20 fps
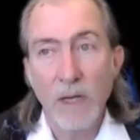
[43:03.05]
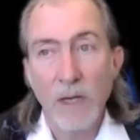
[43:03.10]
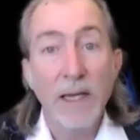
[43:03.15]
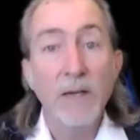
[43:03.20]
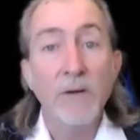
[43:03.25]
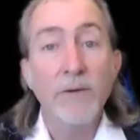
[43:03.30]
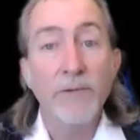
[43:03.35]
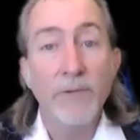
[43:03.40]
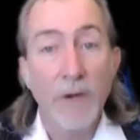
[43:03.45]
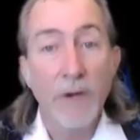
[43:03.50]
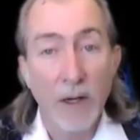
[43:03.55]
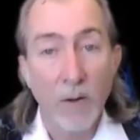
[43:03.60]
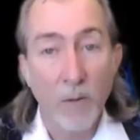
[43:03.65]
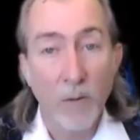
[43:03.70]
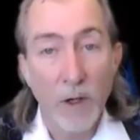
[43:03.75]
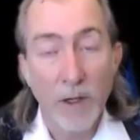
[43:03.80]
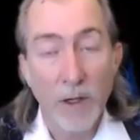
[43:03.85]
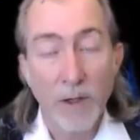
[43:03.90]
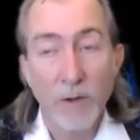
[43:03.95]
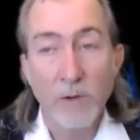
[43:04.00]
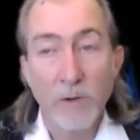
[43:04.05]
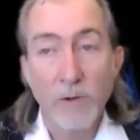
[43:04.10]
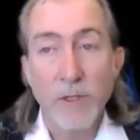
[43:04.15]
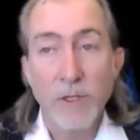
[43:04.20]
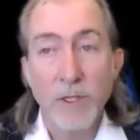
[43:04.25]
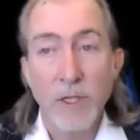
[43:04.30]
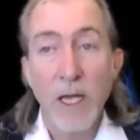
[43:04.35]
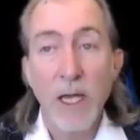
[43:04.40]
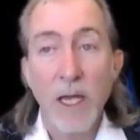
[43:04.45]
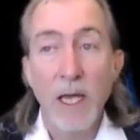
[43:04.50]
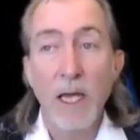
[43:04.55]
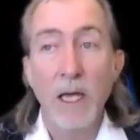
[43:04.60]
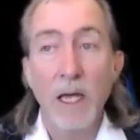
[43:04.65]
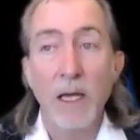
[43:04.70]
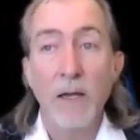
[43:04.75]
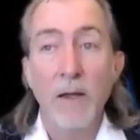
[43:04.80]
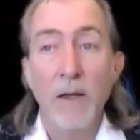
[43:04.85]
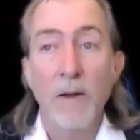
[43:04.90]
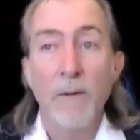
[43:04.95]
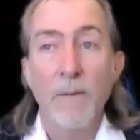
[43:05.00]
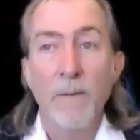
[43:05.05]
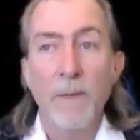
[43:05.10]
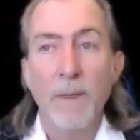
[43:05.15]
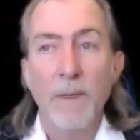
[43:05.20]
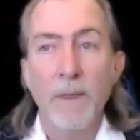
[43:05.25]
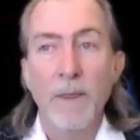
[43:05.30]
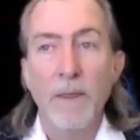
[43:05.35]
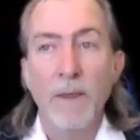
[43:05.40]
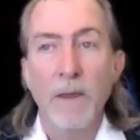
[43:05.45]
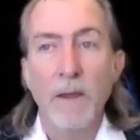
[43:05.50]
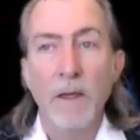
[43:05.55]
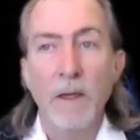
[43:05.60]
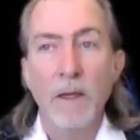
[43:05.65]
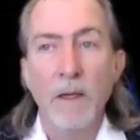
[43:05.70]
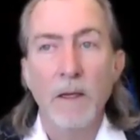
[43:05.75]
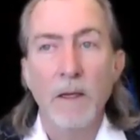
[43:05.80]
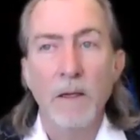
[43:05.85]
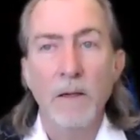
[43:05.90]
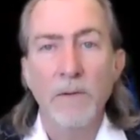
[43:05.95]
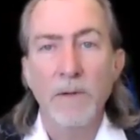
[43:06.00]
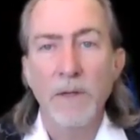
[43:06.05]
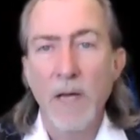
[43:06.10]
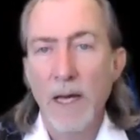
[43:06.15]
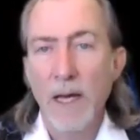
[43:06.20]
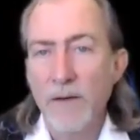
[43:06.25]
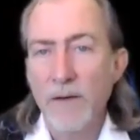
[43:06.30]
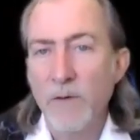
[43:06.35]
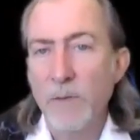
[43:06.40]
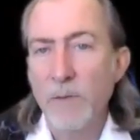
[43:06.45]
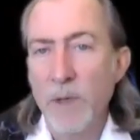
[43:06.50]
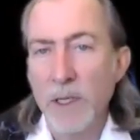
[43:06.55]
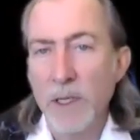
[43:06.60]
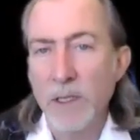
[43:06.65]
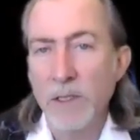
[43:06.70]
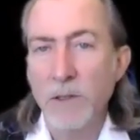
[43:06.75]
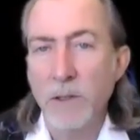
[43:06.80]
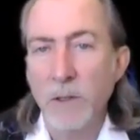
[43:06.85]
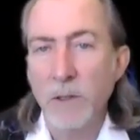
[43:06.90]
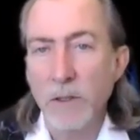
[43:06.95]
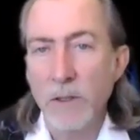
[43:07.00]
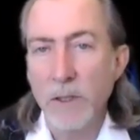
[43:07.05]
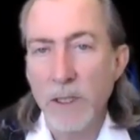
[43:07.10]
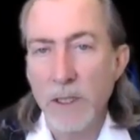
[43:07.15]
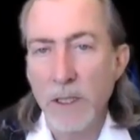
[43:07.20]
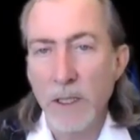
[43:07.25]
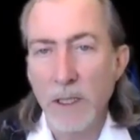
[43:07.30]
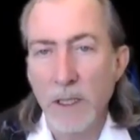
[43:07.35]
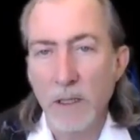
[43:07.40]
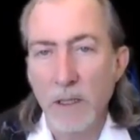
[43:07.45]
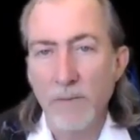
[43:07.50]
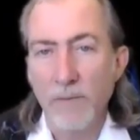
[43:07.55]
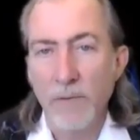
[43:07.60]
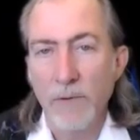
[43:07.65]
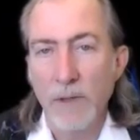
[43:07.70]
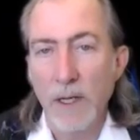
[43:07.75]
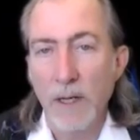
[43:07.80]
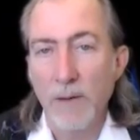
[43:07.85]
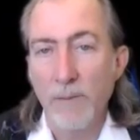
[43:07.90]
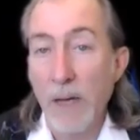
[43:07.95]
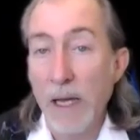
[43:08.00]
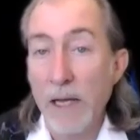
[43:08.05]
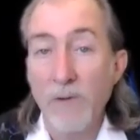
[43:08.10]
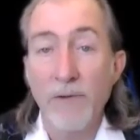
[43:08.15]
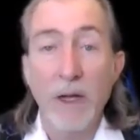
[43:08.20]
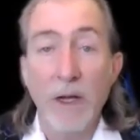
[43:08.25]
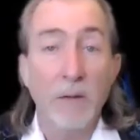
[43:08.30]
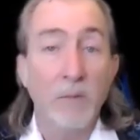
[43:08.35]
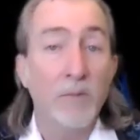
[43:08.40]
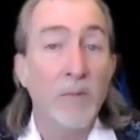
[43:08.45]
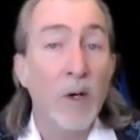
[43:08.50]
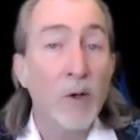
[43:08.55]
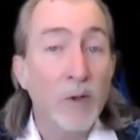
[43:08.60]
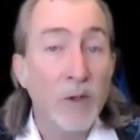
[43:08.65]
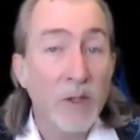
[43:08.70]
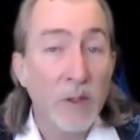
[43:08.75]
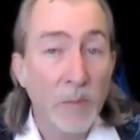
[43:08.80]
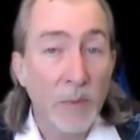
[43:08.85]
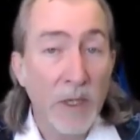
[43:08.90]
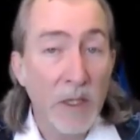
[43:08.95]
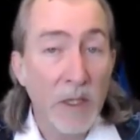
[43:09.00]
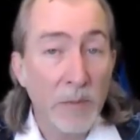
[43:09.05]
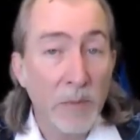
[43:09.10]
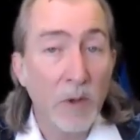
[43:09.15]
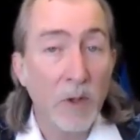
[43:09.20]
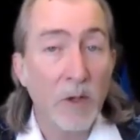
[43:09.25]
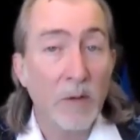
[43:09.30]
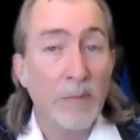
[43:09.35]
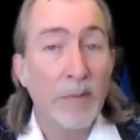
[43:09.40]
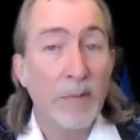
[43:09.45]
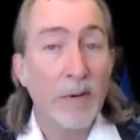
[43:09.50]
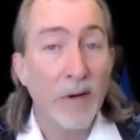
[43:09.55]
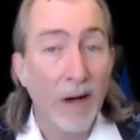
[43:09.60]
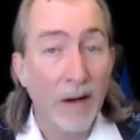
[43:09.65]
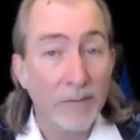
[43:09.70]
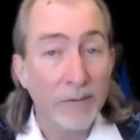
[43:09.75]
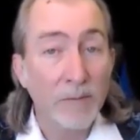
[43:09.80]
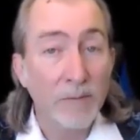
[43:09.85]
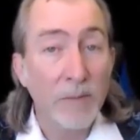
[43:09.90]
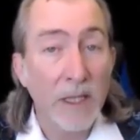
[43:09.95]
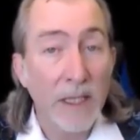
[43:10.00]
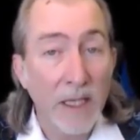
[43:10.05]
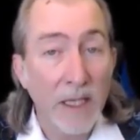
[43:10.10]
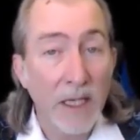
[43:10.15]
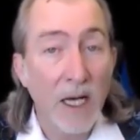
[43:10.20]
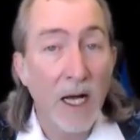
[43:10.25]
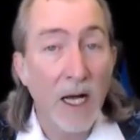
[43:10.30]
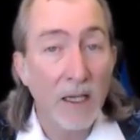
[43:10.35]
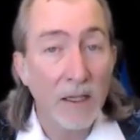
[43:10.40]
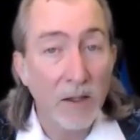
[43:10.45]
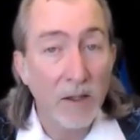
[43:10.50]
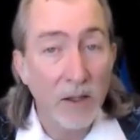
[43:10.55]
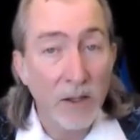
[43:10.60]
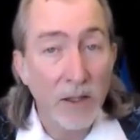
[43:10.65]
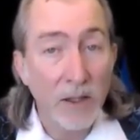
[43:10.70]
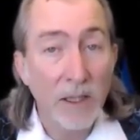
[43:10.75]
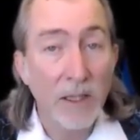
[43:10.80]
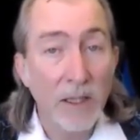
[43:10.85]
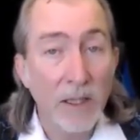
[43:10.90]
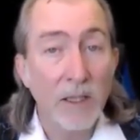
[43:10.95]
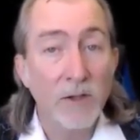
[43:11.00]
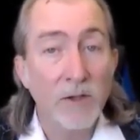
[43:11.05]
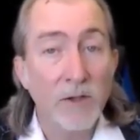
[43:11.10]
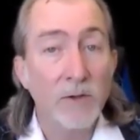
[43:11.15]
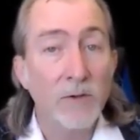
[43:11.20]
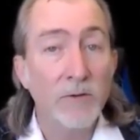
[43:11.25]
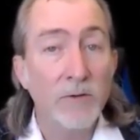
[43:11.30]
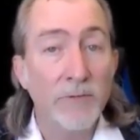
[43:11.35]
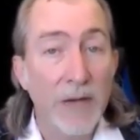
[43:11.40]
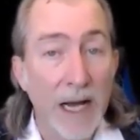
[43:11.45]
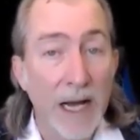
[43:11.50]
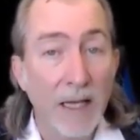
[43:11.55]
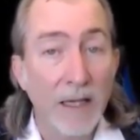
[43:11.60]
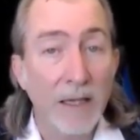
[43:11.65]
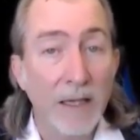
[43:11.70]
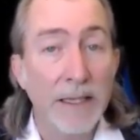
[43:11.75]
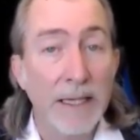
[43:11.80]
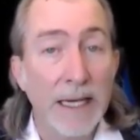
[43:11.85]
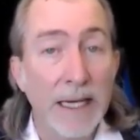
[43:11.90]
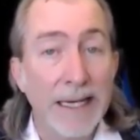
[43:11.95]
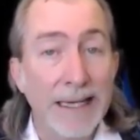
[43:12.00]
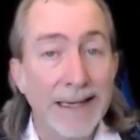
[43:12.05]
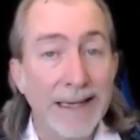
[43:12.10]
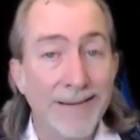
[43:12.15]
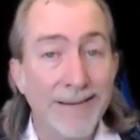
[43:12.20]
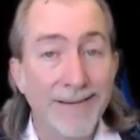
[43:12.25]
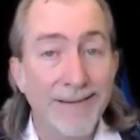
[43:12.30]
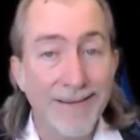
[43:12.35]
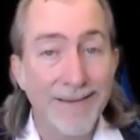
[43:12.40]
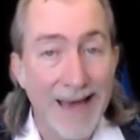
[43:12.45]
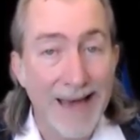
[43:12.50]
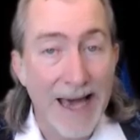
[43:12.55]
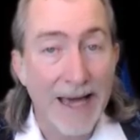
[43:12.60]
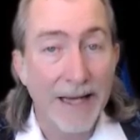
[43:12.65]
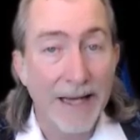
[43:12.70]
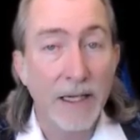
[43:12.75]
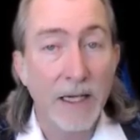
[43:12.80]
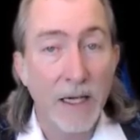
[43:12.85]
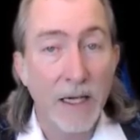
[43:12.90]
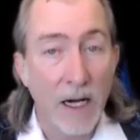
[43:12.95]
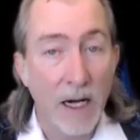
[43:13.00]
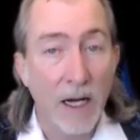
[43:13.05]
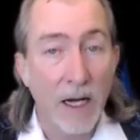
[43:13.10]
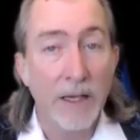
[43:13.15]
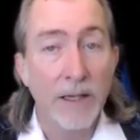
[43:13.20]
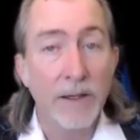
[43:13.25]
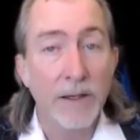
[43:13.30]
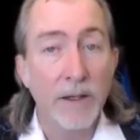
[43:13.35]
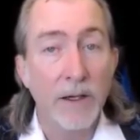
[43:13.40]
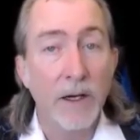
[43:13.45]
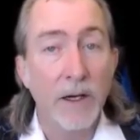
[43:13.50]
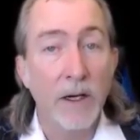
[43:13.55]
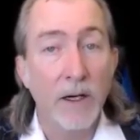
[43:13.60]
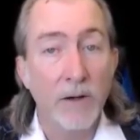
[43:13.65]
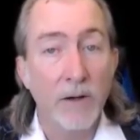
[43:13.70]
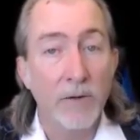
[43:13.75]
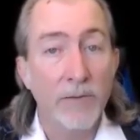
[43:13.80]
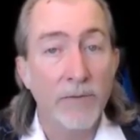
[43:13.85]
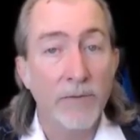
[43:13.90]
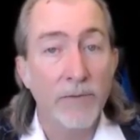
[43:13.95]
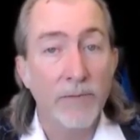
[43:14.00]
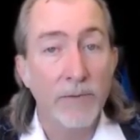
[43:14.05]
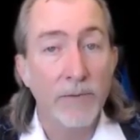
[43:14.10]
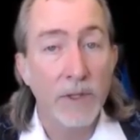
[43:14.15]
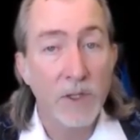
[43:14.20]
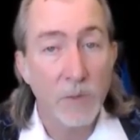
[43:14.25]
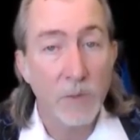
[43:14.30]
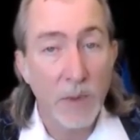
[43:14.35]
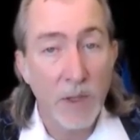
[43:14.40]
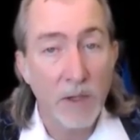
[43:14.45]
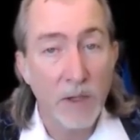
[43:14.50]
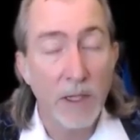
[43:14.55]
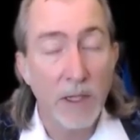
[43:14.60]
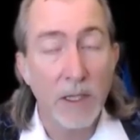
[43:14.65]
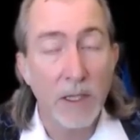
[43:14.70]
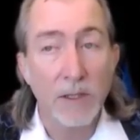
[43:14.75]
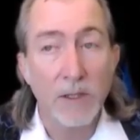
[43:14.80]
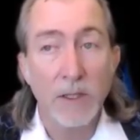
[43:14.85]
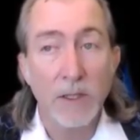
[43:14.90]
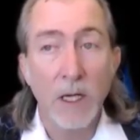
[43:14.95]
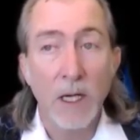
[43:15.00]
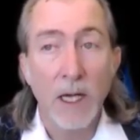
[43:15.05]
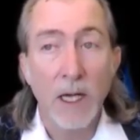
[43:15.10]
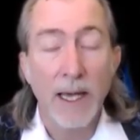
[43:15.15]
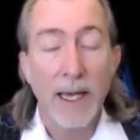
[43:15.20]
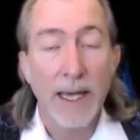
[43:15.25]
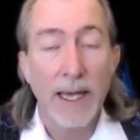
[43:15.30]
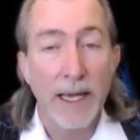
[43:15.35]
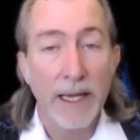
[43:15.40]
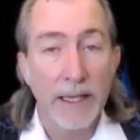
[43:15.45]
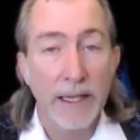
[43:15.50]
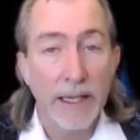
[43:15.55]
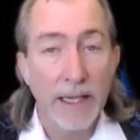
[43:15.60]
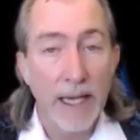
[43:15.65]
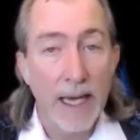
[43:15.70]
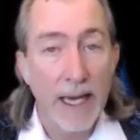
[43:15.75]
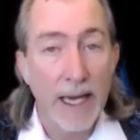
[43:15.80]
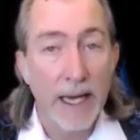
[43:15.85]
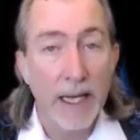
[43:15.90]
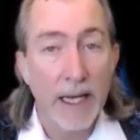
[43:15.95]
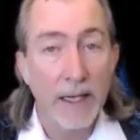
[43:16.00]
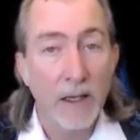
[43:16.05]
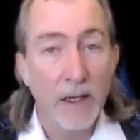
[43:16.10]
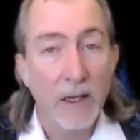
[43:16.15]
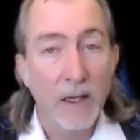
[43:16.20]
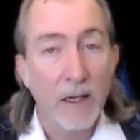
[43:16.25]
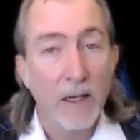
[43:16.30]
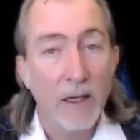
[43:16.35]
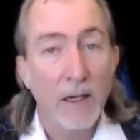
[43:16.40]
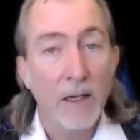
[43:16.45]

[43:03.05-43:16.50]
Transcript: edify what you're saying, not everybody's looking for that. Matter of fact, most people are probably not looking to validate that kind of experience. And yet,